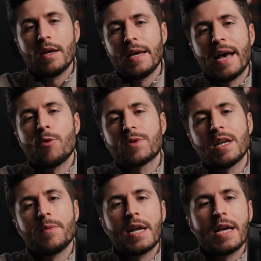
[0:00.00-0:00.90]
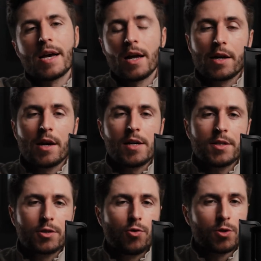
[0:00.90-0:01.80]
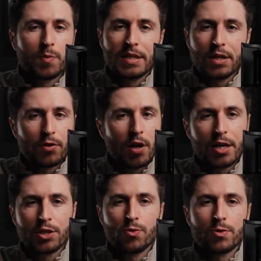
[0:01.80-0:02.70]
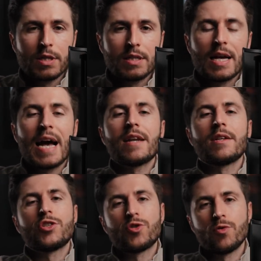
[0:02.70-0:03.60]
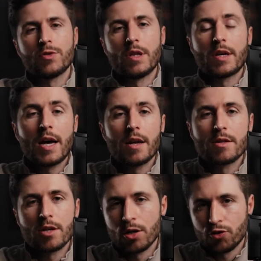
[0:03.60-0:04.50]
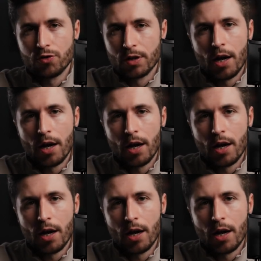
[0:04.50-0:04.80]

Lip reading: It helps eliminate color casts caused by different light sources and ensures that the colors are true to